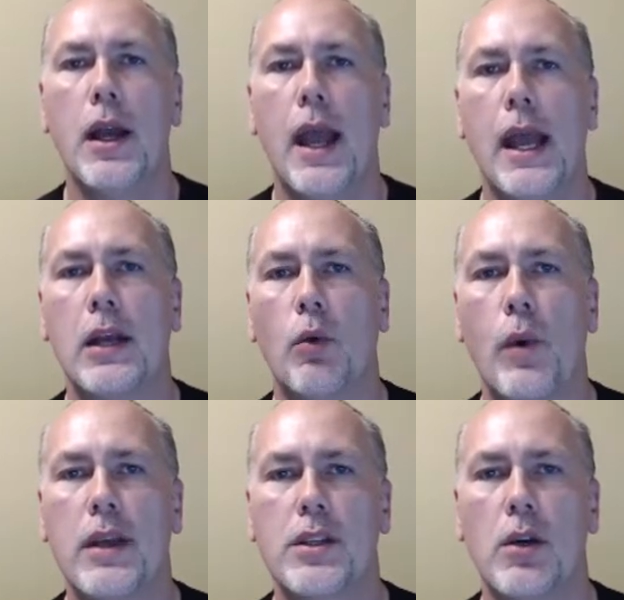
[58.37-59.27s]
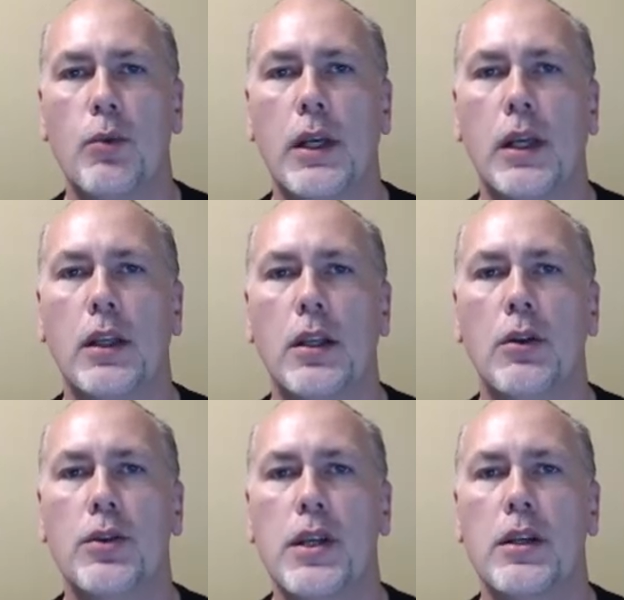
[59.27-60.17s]
and ways that we can
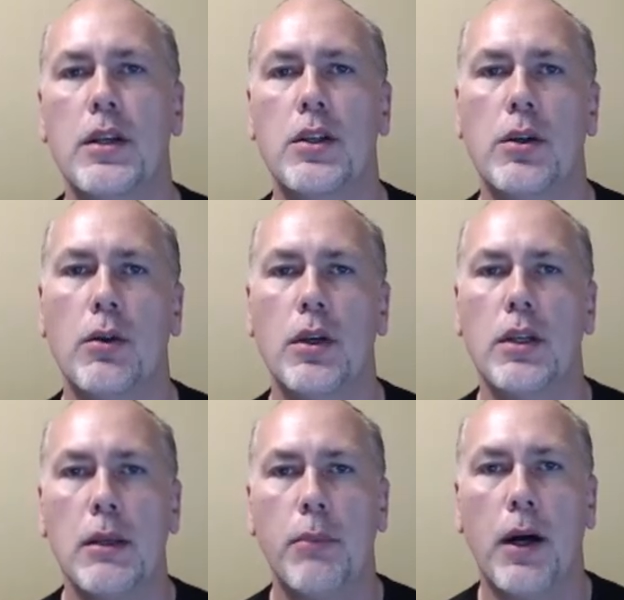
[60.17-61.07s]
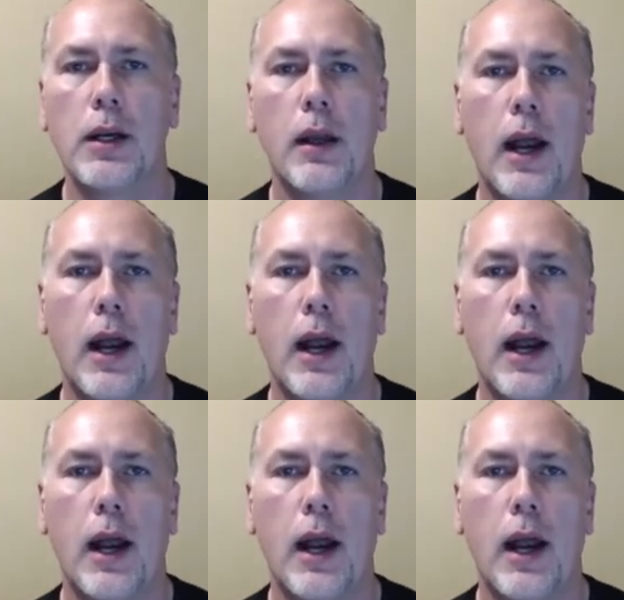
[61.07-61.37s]
use it to debug